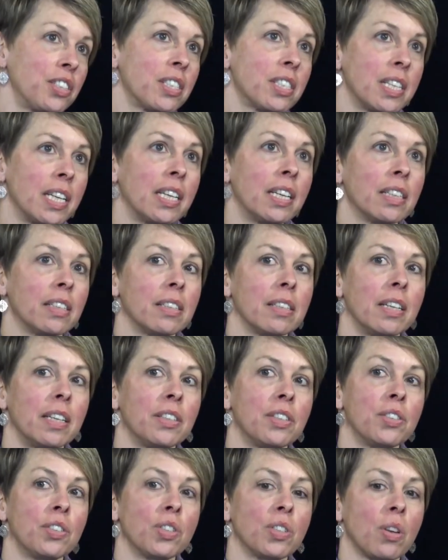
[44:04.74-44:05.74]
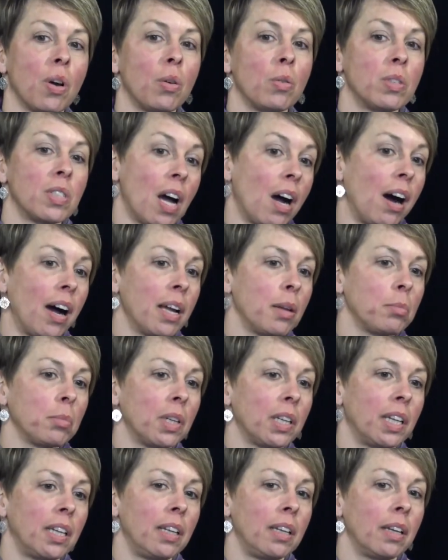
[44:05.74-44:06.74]
just think it it's so
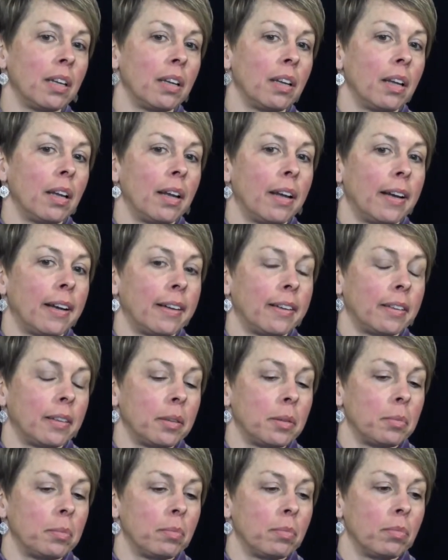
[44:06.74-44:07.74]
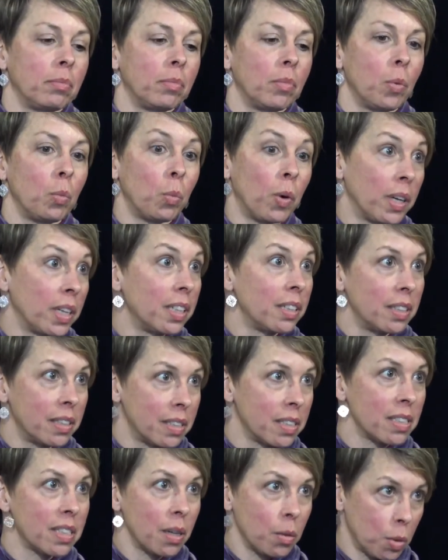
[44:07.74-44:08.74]
timely, um, what it
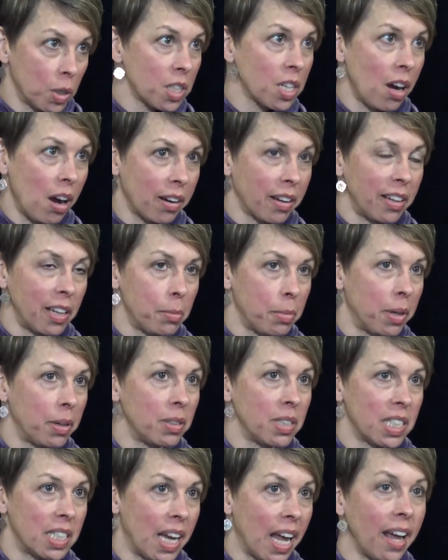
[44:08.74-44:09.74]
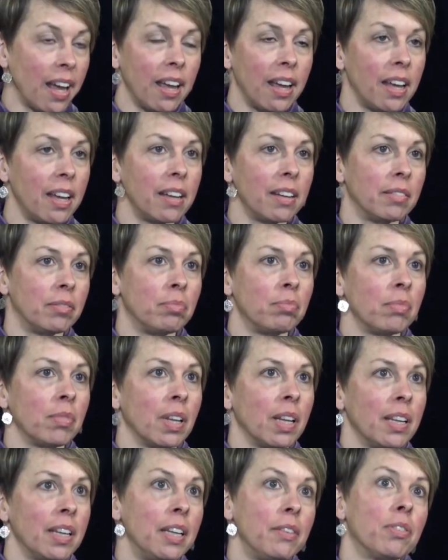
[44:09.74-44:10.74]
is that we're talking about today, and
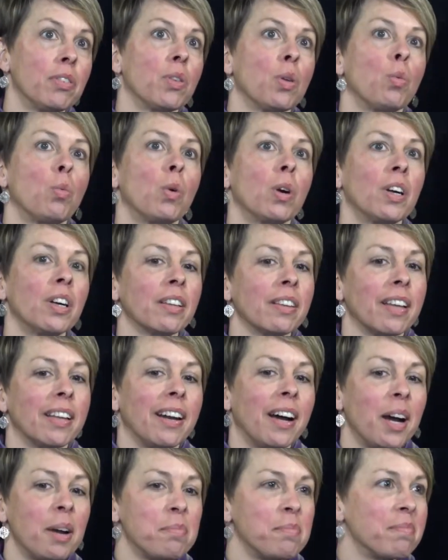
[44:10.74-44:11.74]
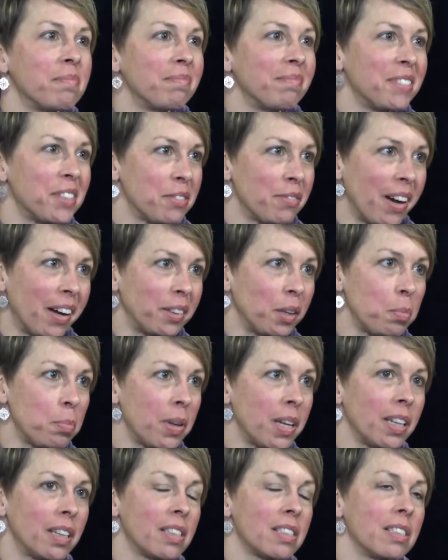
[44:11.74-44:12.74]
even the work that I'm
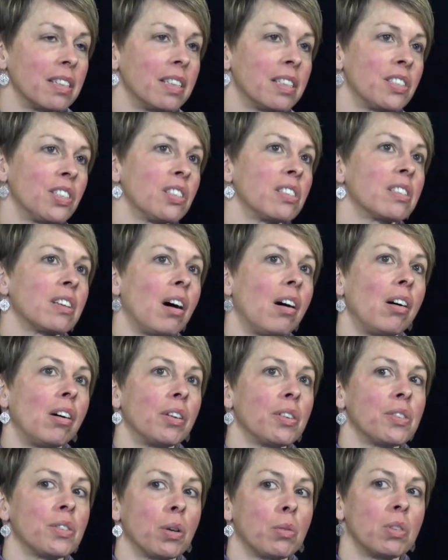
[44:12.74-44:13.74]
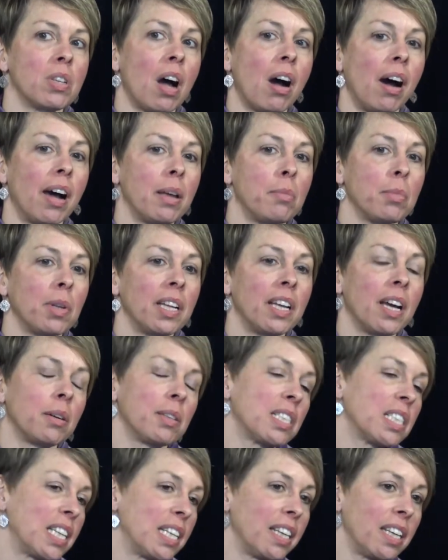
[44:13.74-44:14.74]
developing. It's it's just all so timely. I
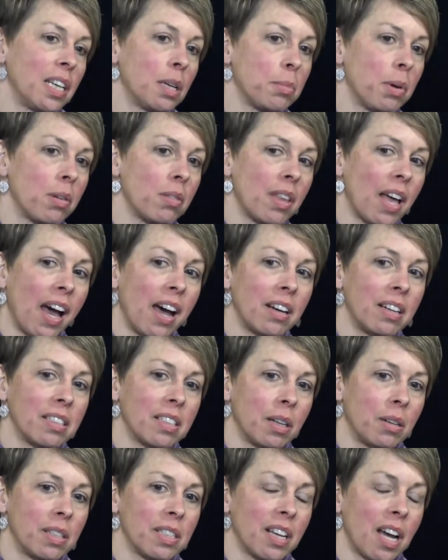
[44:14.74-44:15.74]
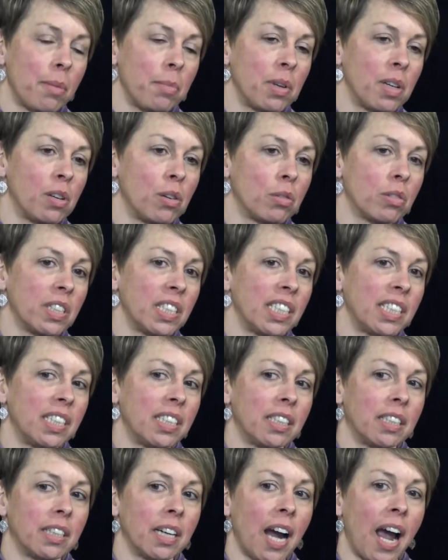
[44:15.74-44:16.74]
was thinking about that as I was coming over
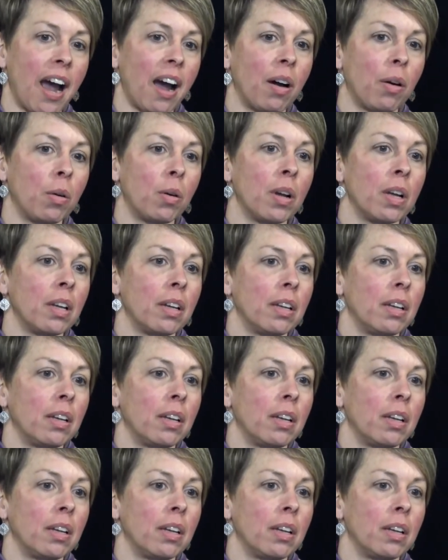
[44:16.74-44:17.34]
here, how.